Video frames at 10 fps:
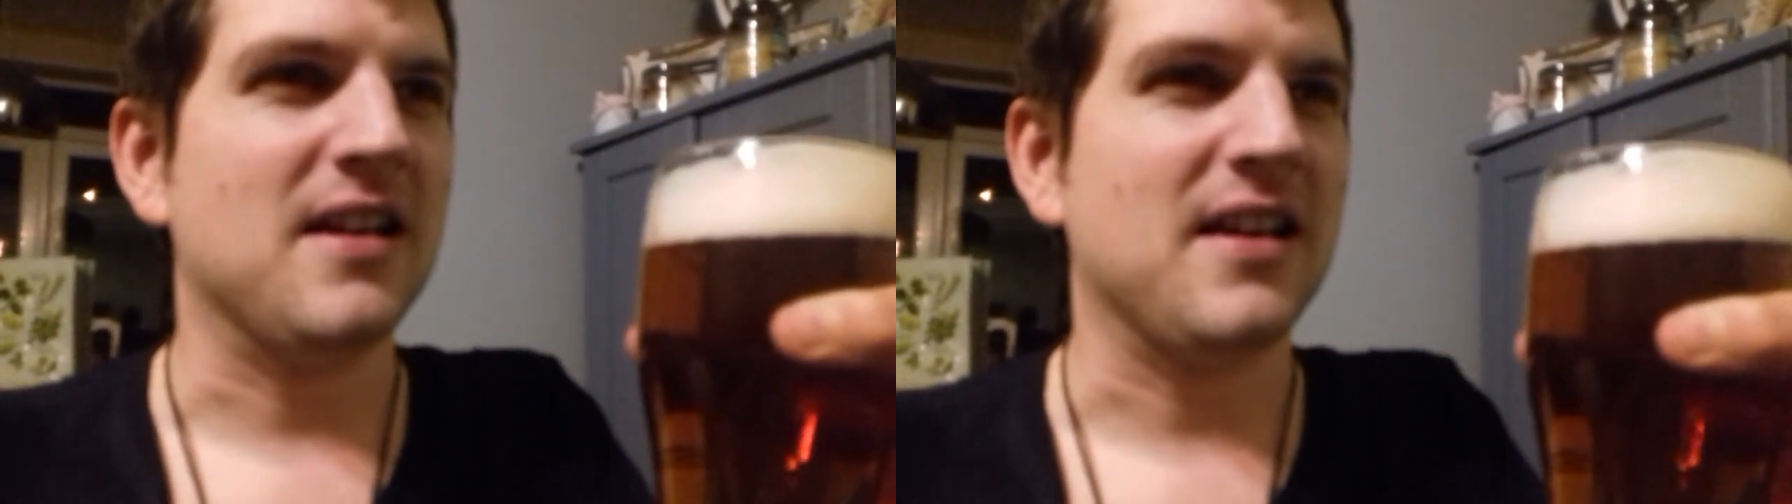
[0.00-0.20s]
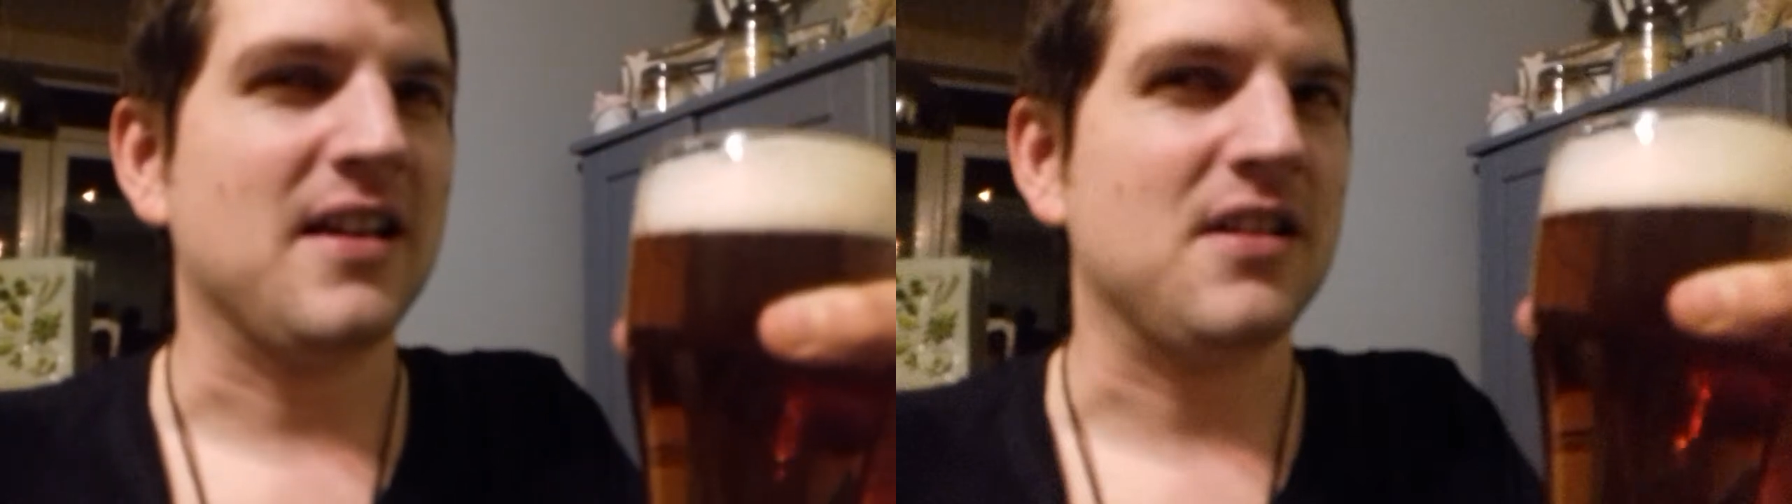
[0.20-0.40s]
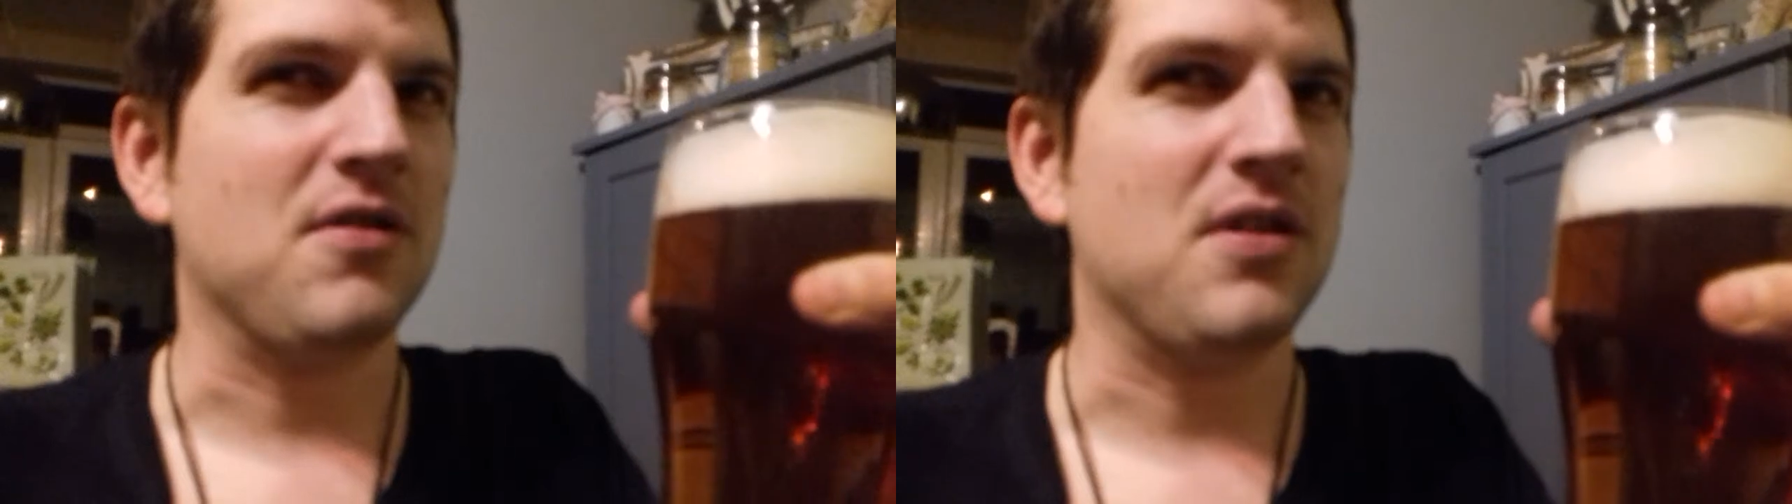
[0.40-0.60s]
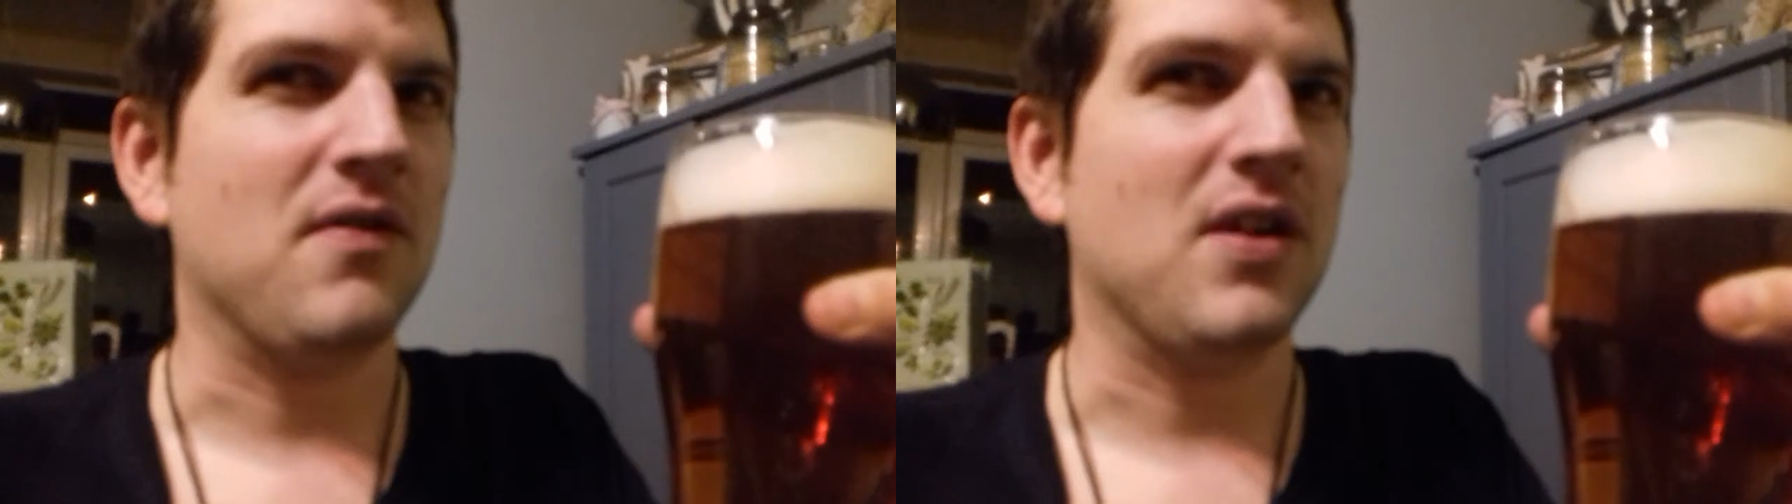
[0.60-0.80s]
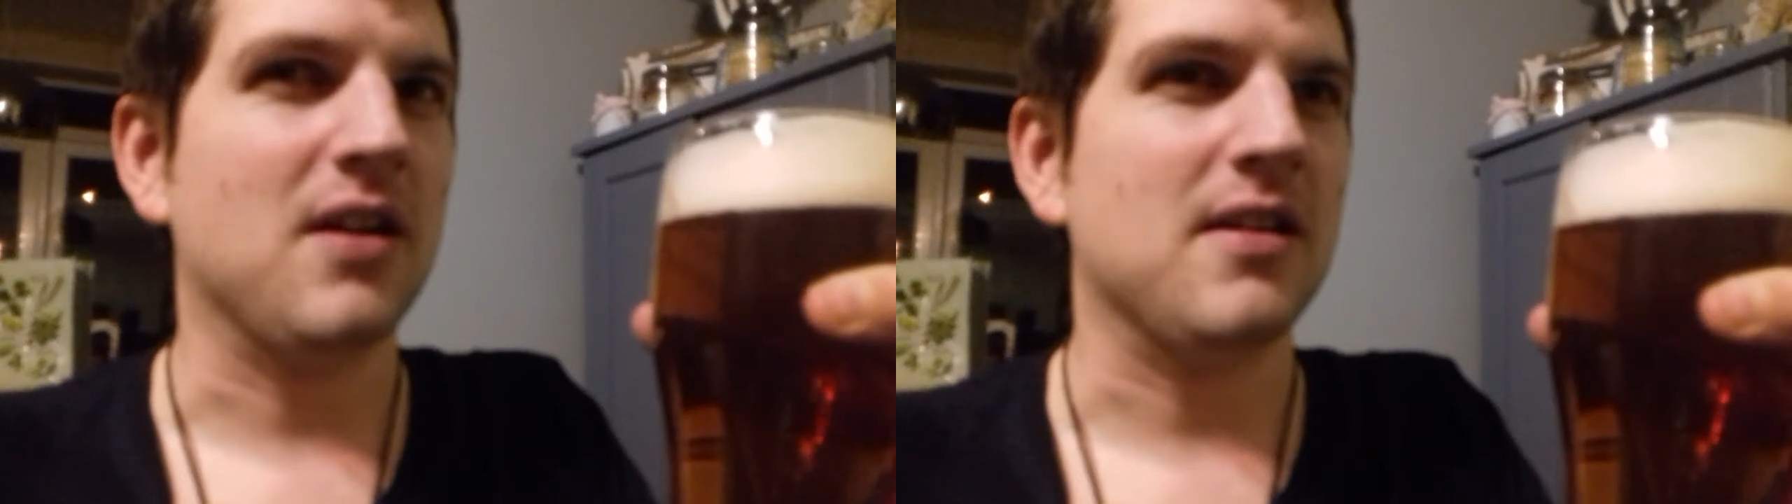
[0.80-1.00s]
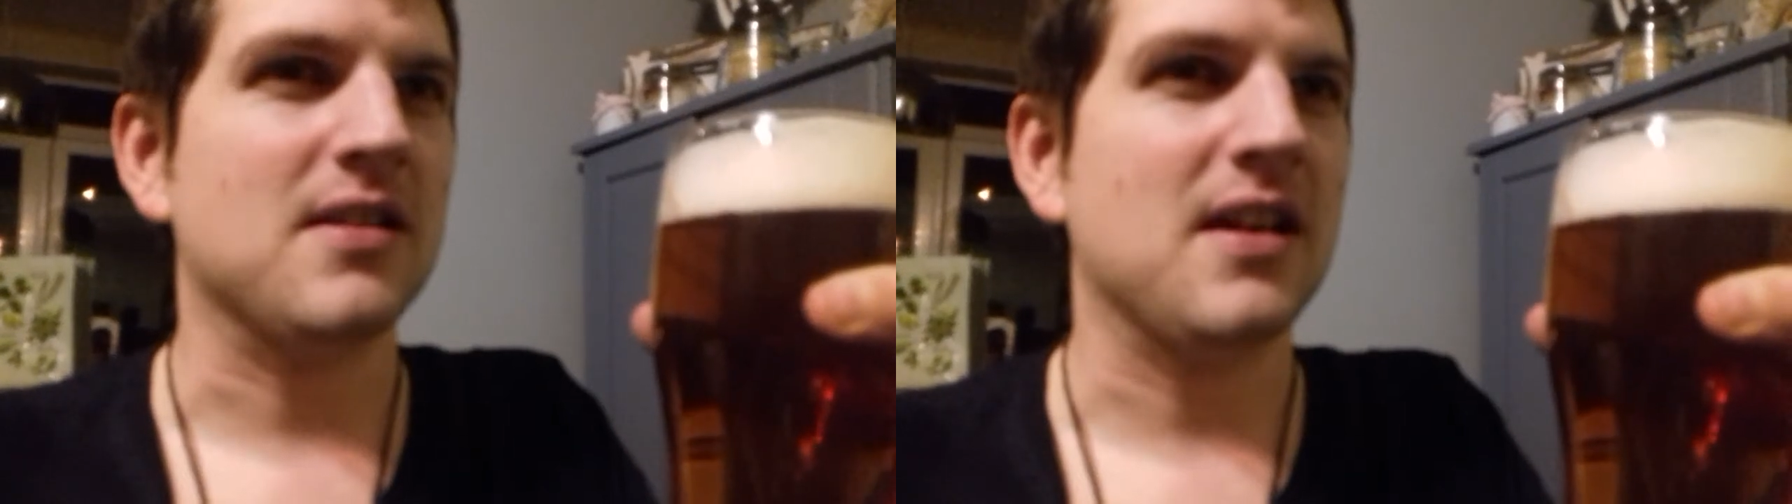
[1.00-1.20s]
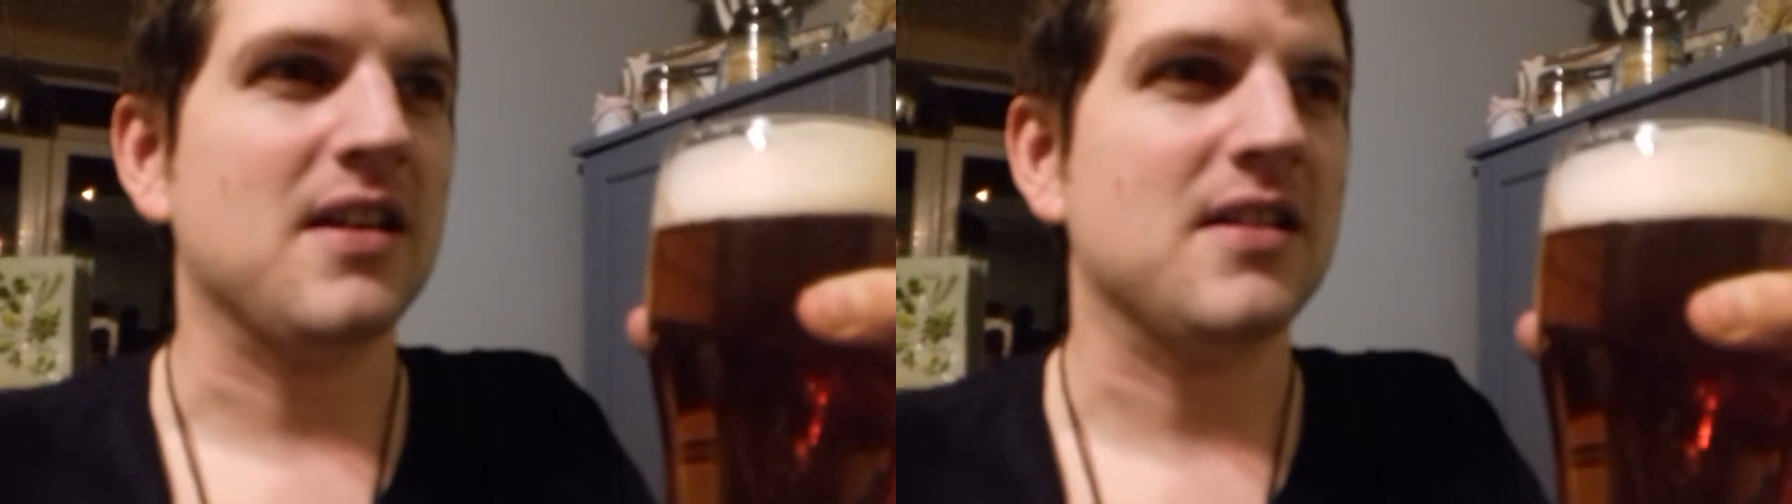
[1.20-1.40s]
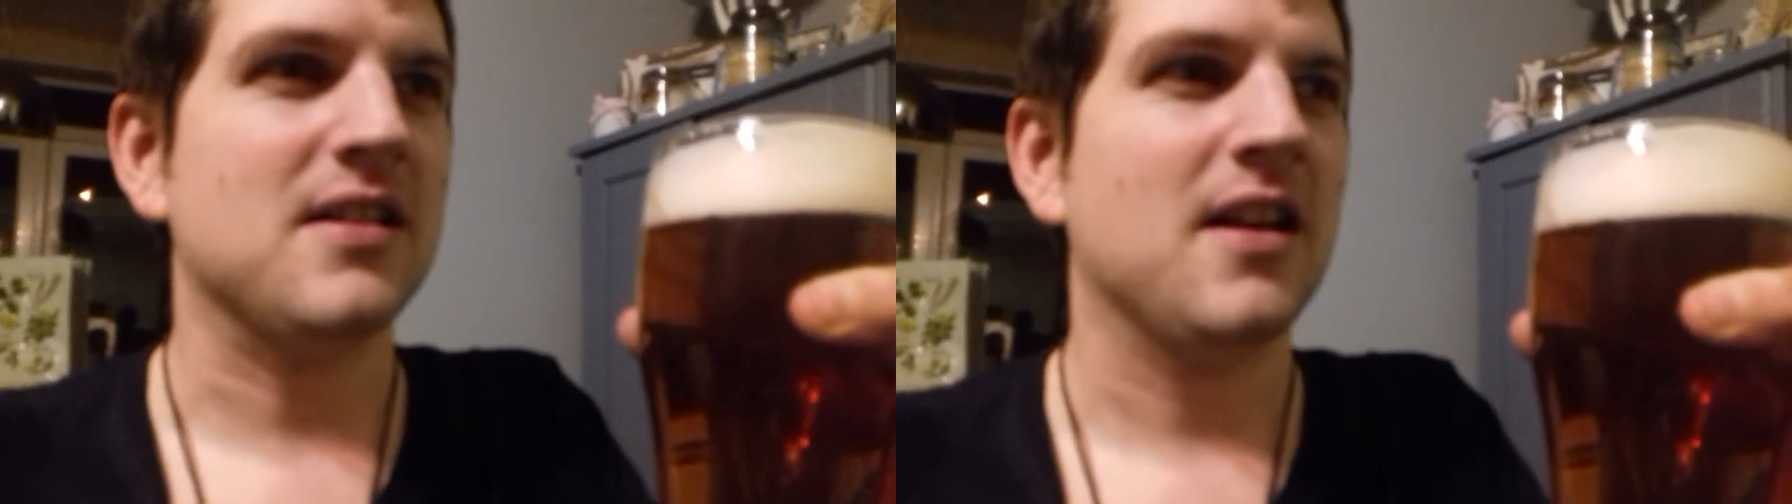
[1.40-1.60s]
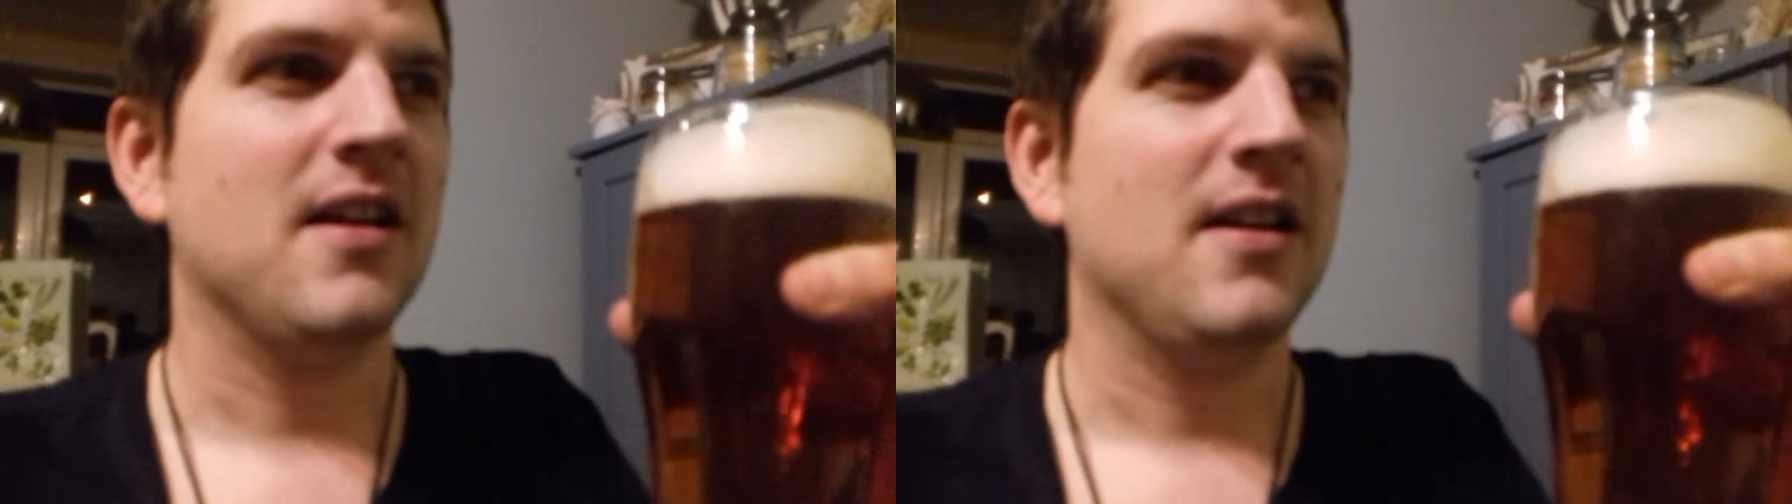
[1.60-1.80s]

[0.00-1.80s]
like that's the only thing you can taste.